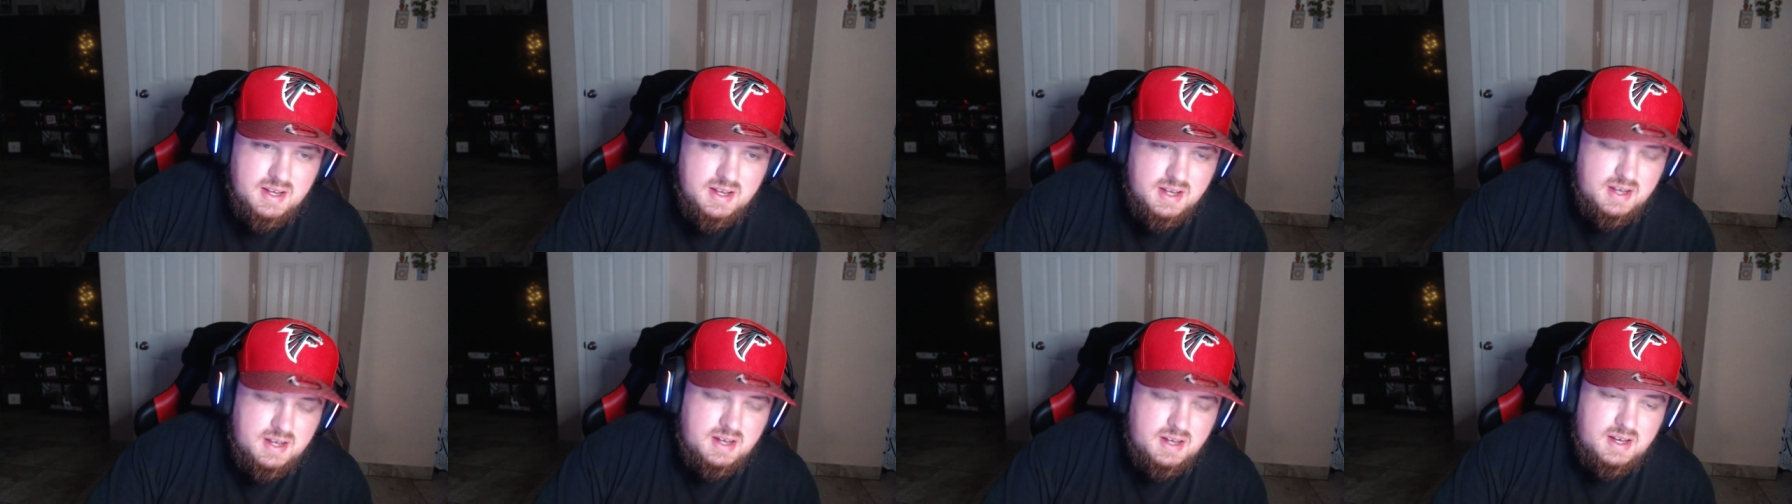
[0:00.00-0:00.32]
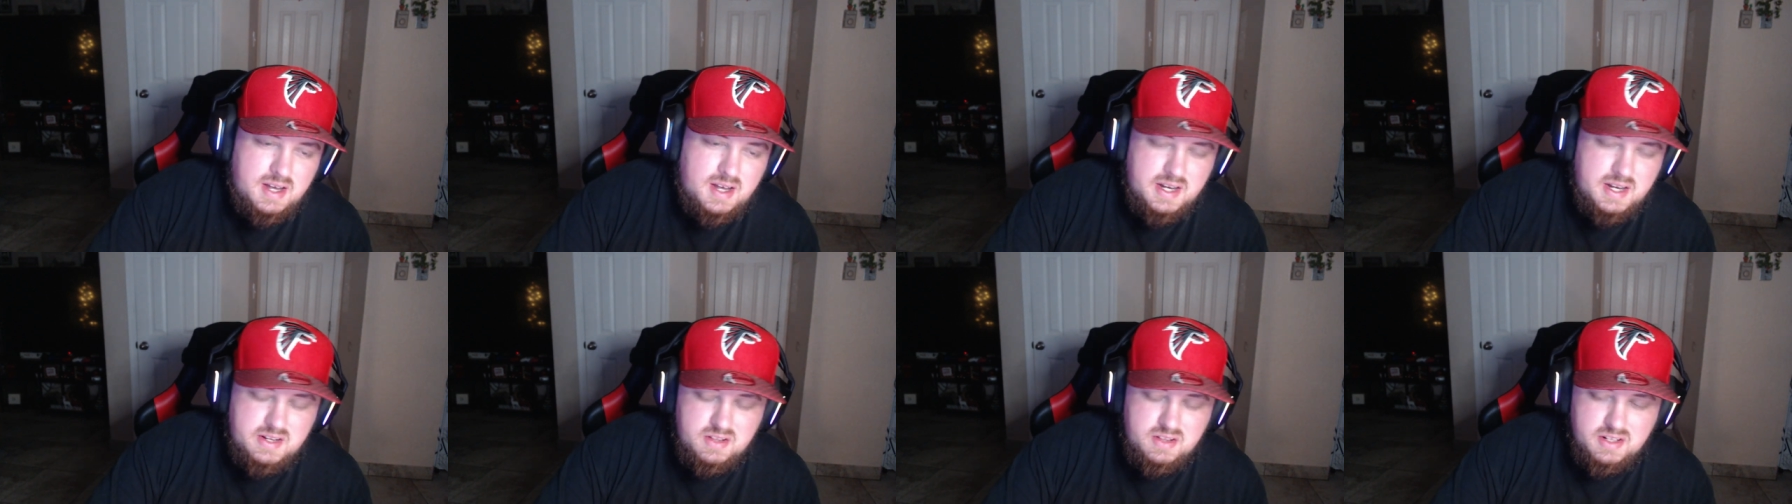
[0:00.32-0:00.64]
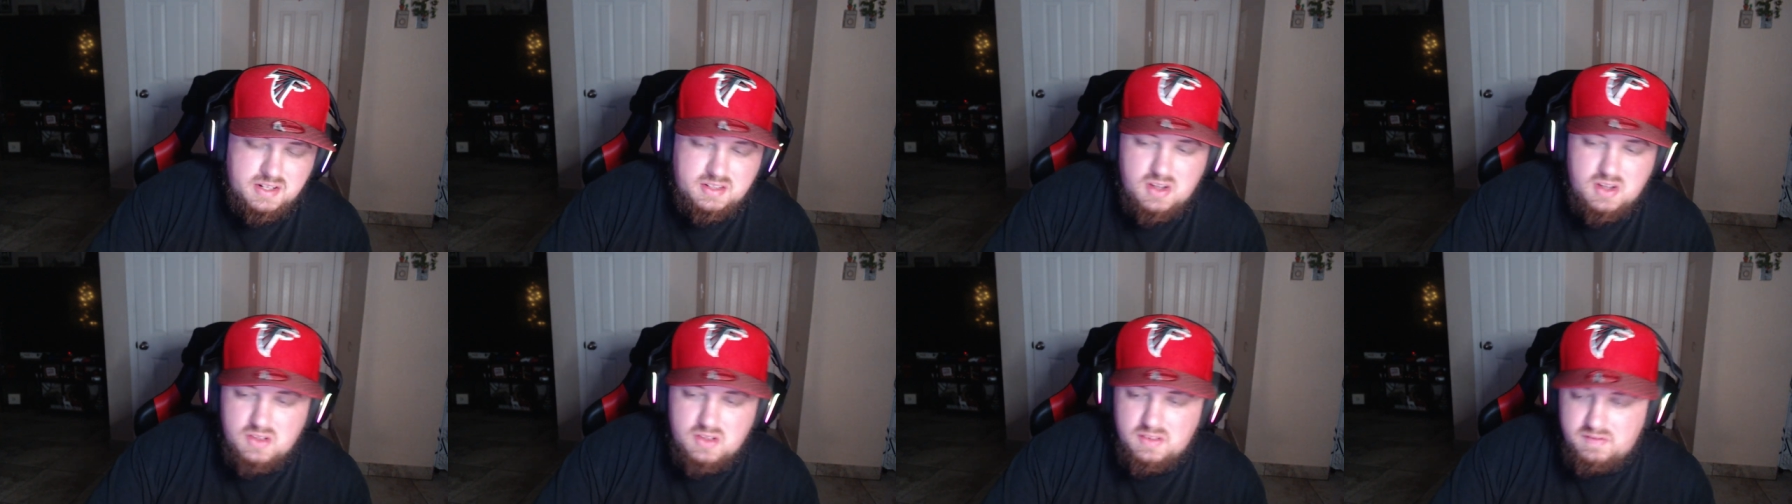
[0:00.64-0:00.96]
Uh, I
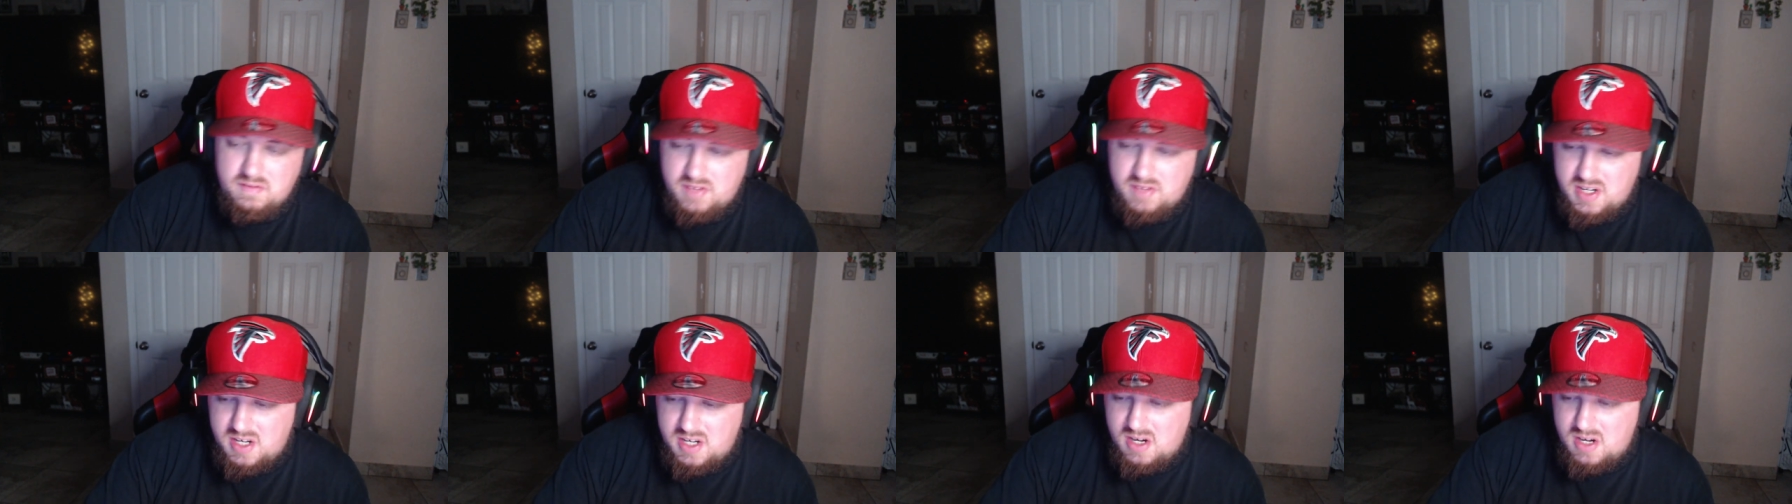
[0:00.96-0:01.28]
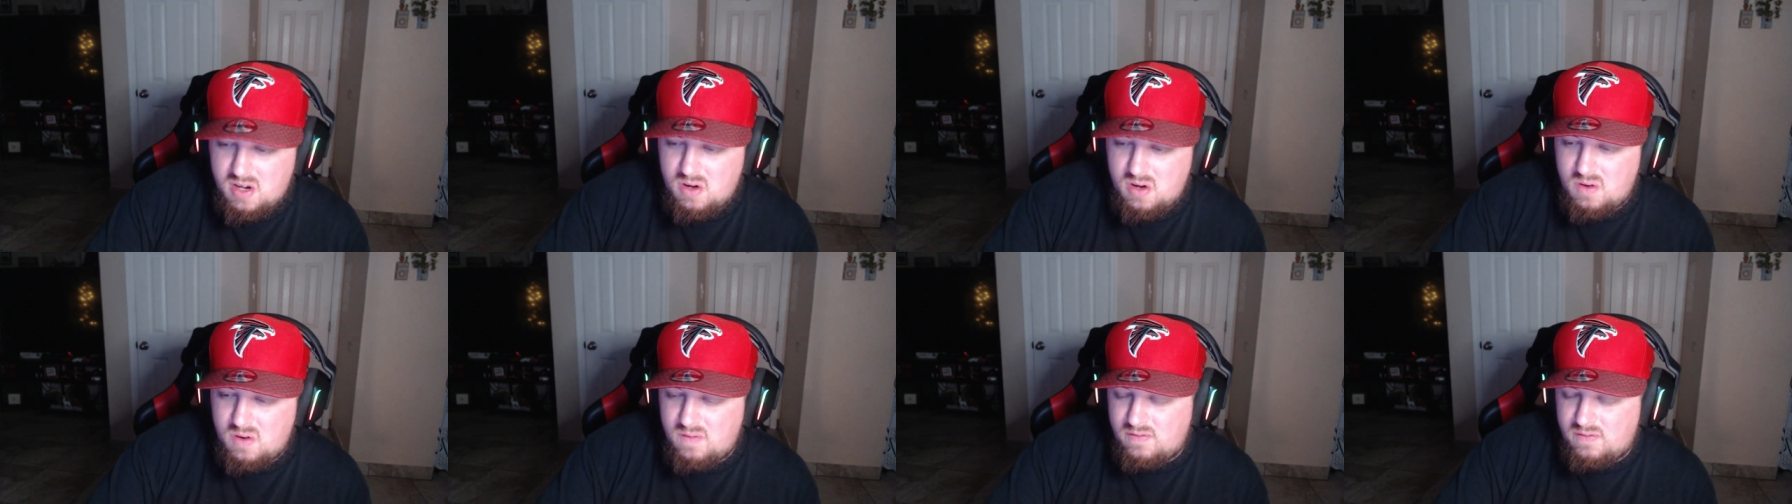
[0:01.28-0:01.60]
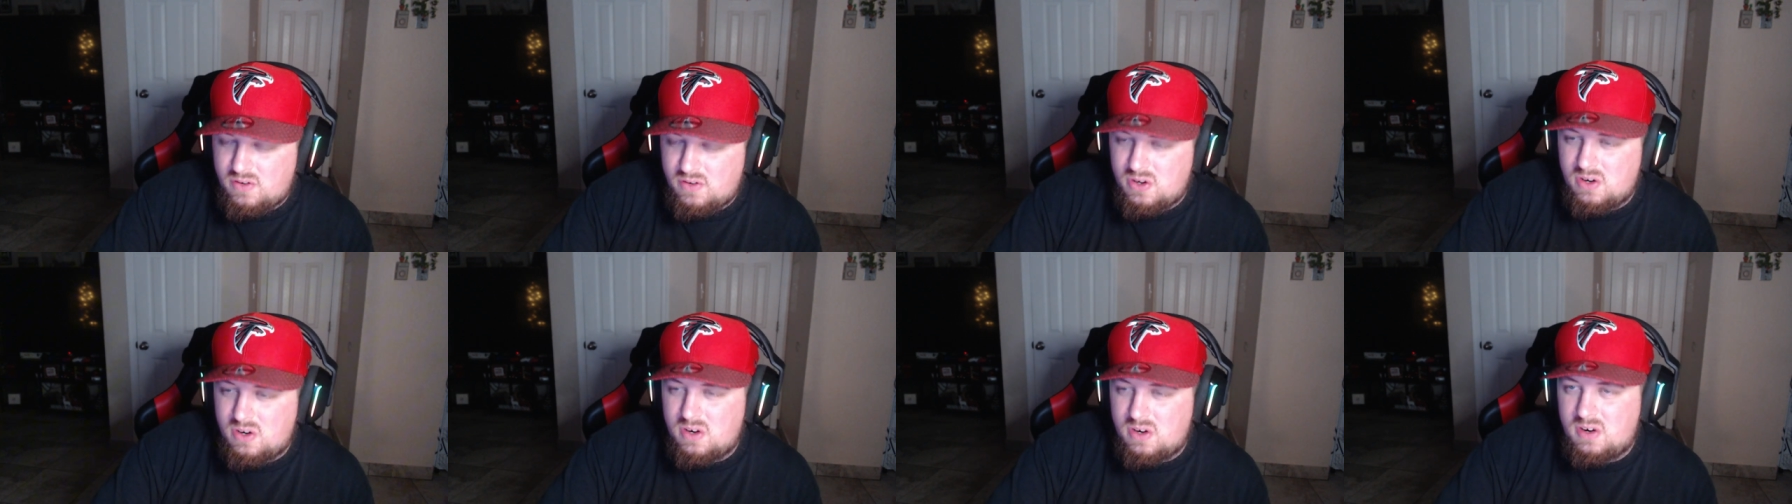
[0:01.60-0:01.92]
clicked on the video
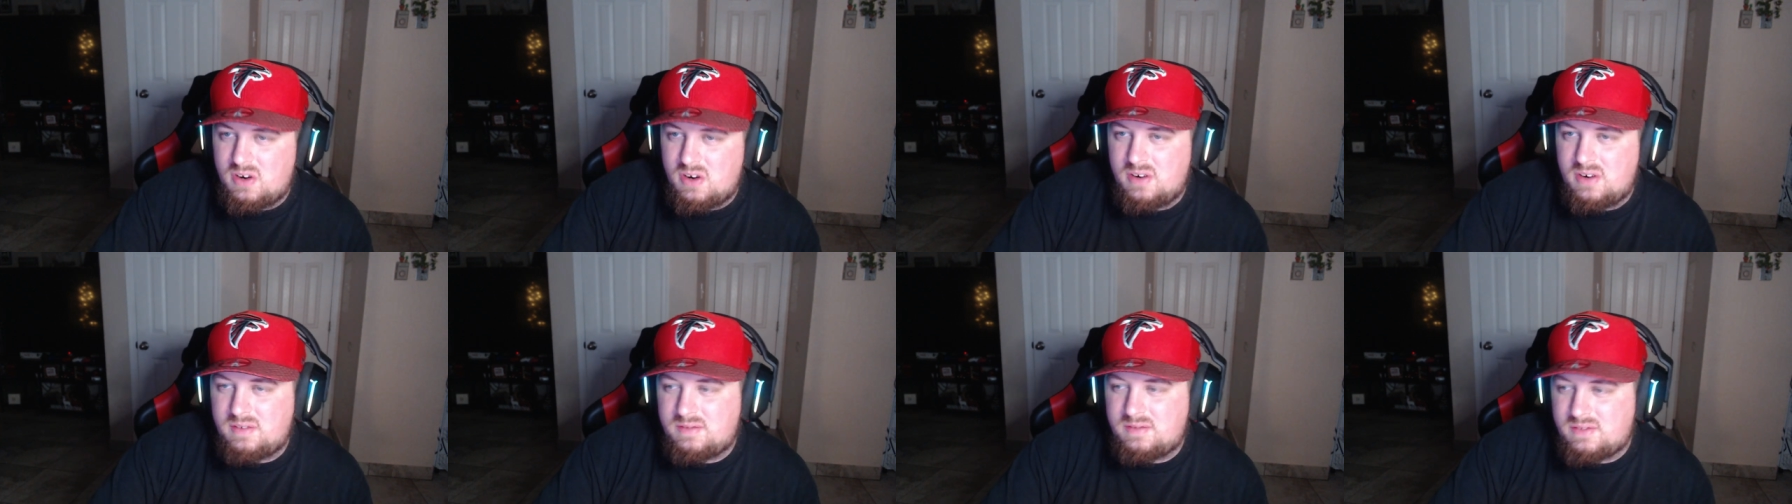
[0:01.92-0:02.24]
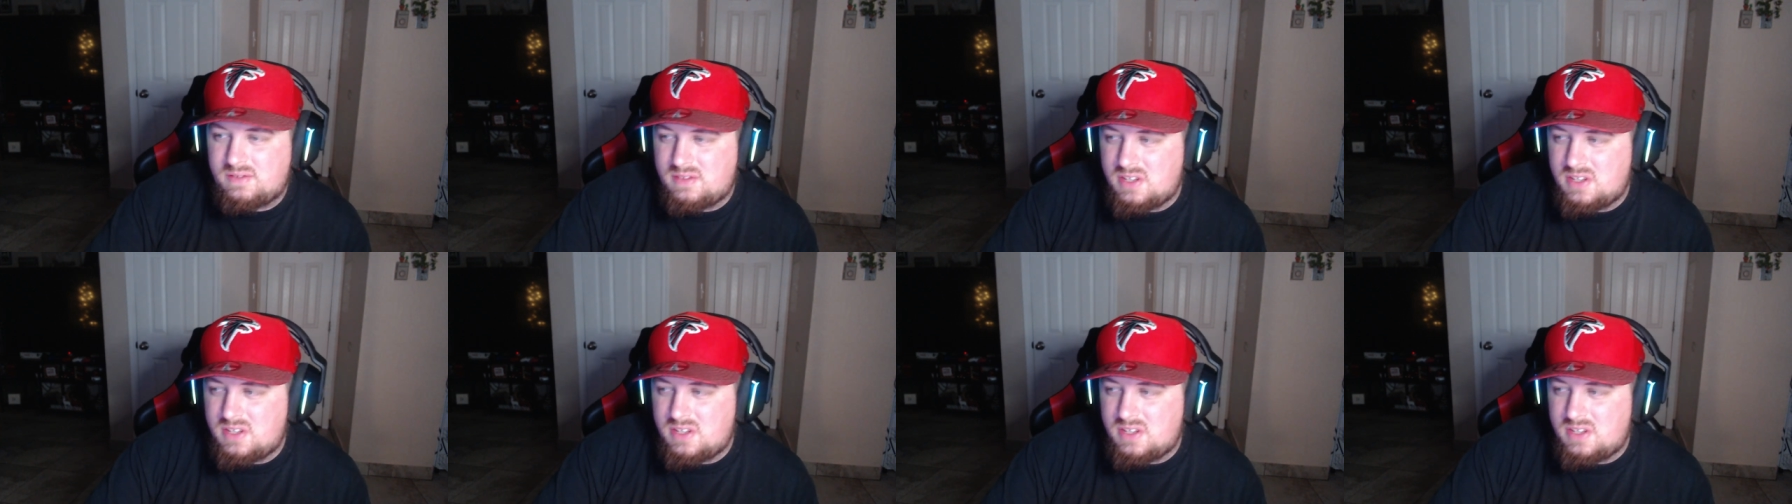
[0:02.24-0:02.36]
for